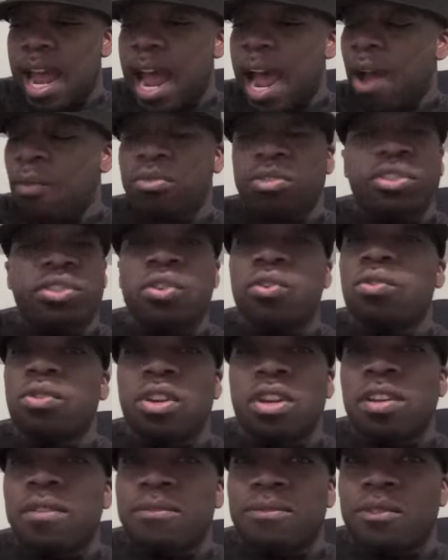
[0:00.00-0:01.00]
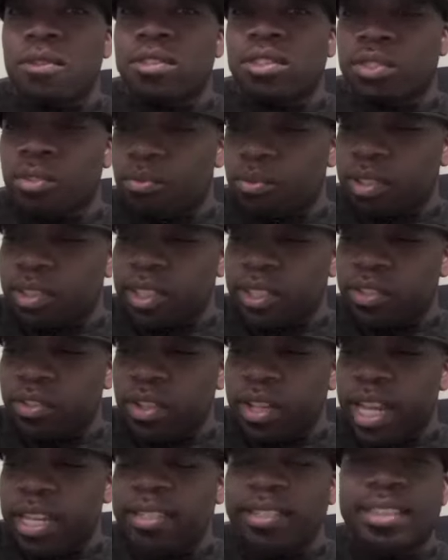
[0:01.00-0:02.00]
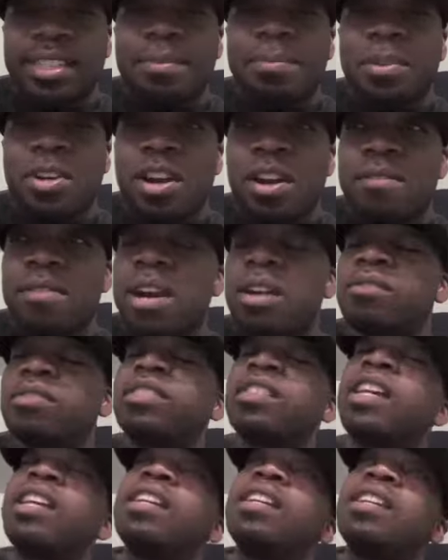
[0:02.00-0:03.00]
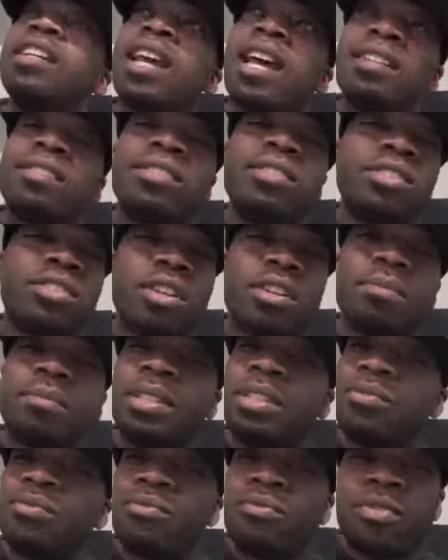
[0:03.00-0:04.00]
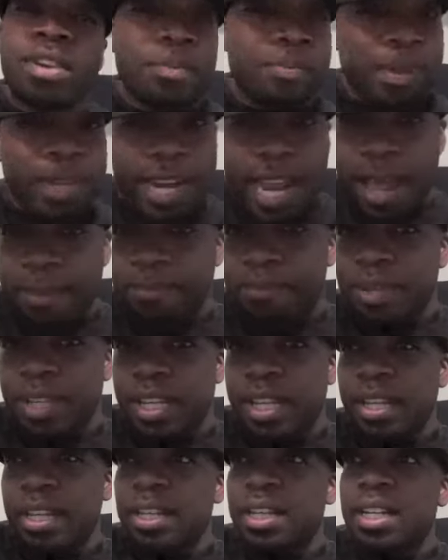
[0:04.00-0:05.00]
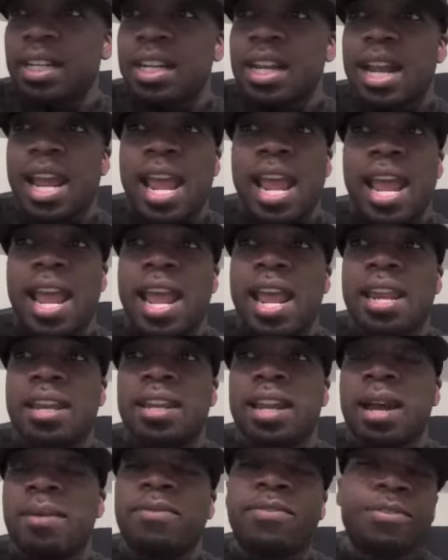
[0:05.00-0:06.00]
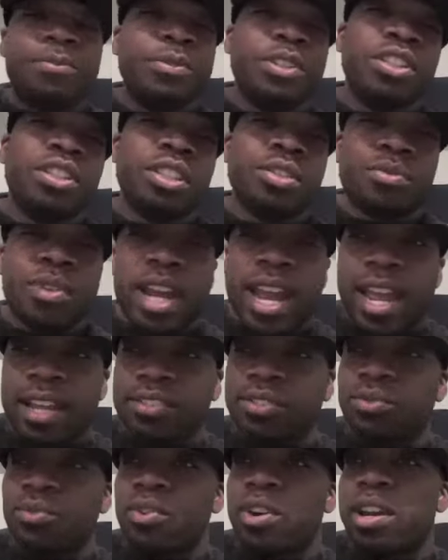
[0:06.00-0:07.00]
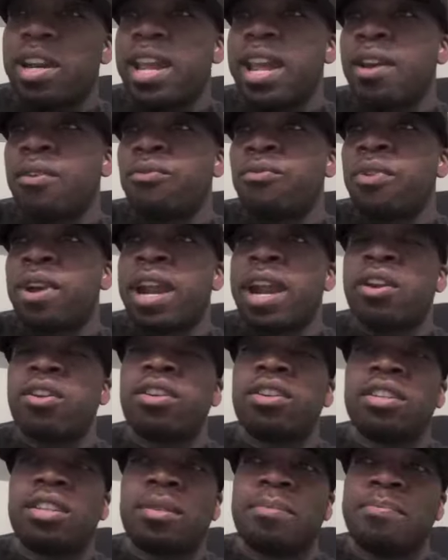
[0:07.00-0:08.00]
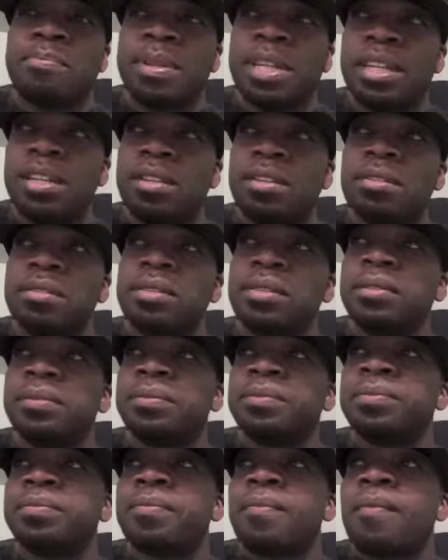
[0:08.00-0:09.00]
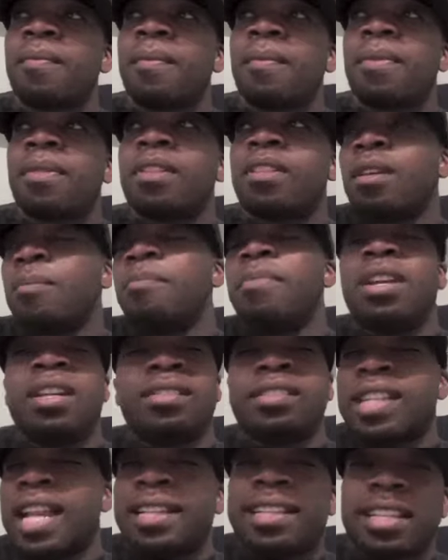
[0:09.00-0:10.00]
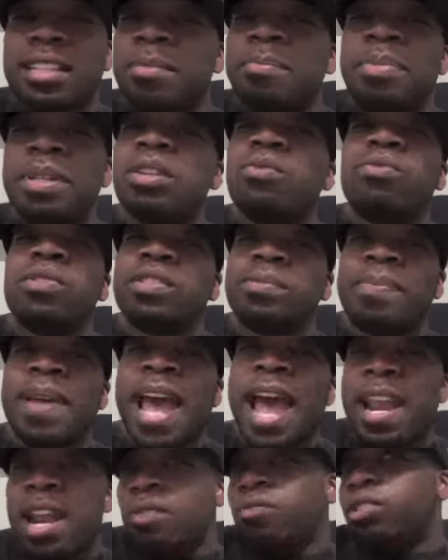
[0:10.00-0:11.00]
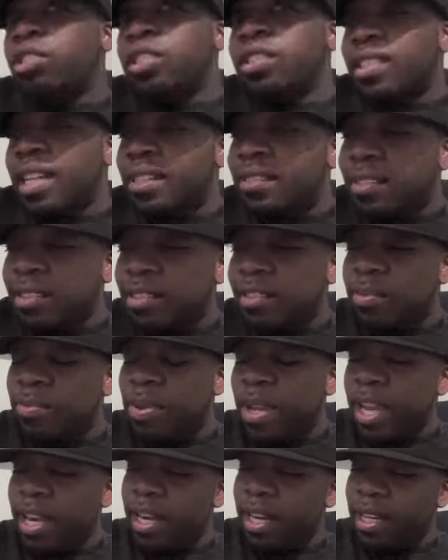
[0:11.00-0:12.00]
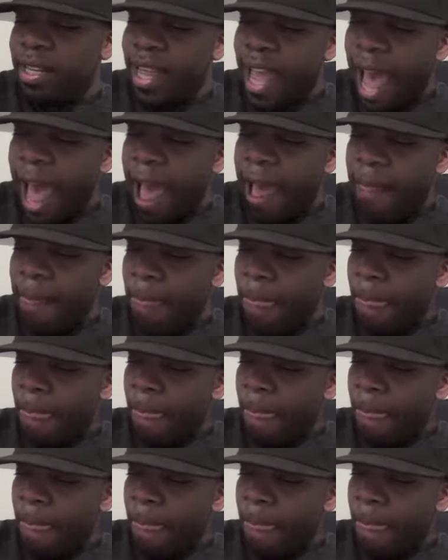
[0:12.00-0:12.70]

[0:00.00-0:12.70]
I was so looking forward to it. Once I saw that deep cover, I was like, yes, he's gonna be ripping that beat. And I'm familiar with Hex One, and when I heard the beat, the, it's not that the beat was bad, I was just anticipating that.